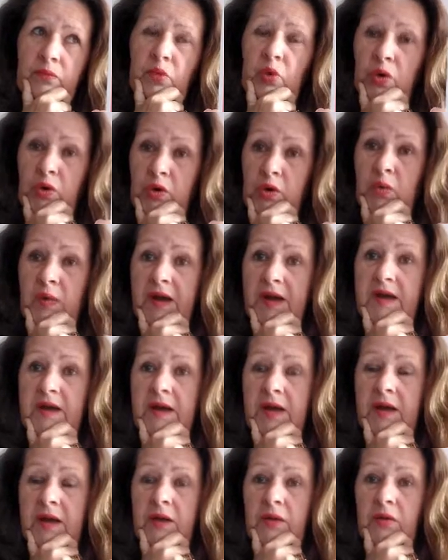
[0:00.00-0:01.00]
walk away
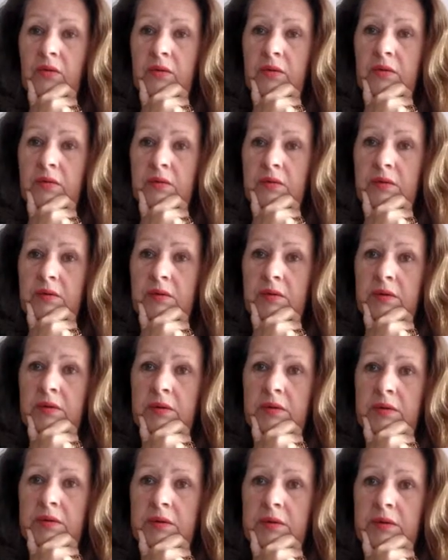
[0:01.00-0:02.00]
now
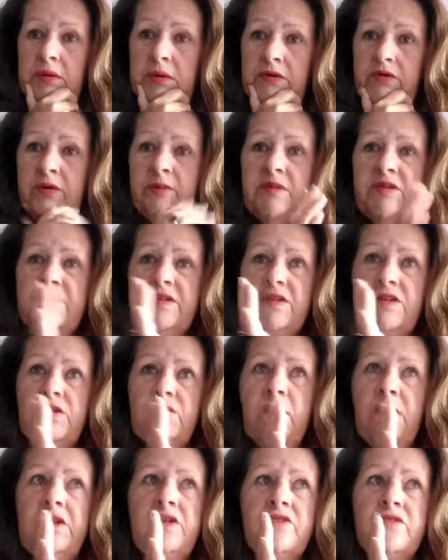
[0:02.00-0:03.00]
from a
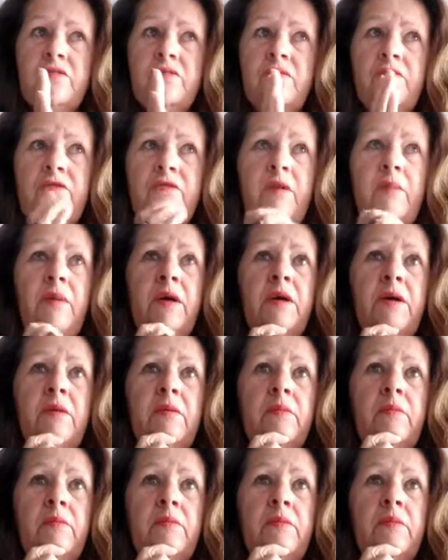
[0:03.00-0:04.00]
situation, from a,
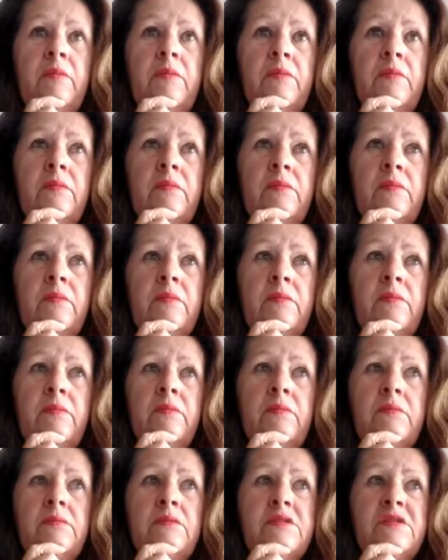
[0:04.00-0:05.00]

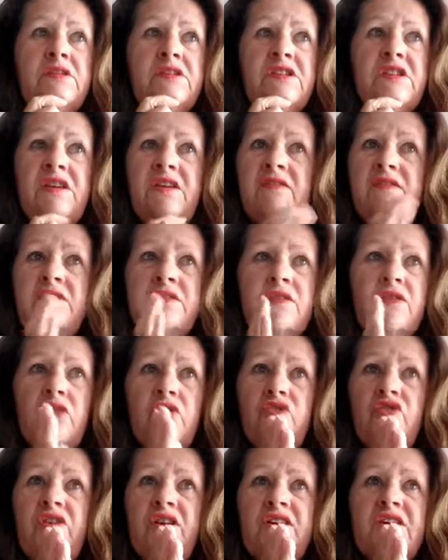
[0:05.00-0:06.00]
as I say, if there's a
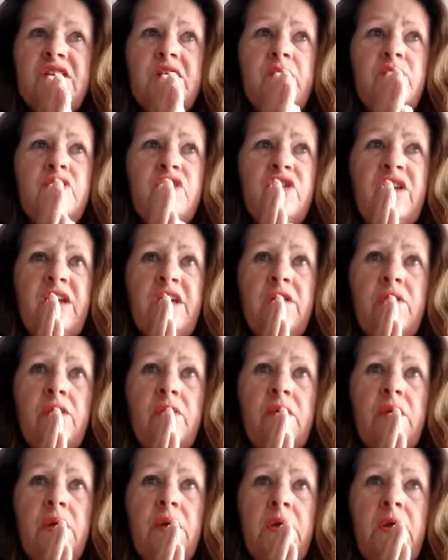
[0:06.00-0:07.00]
contract come to an end,
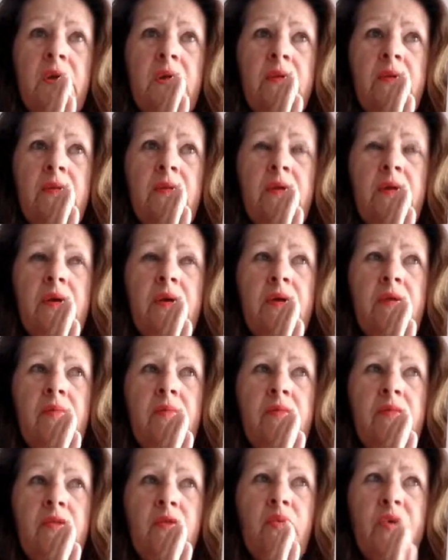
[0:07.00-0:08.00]
or
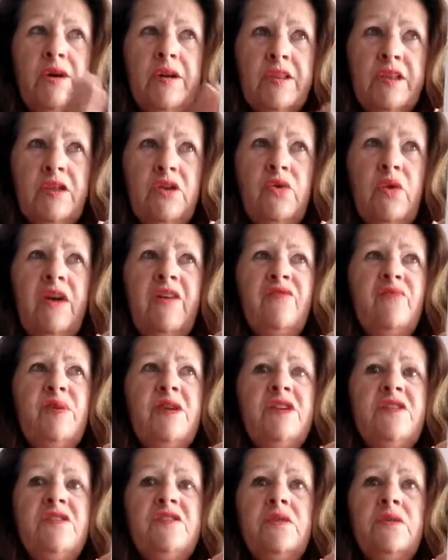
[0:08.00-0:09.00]
the work that you have been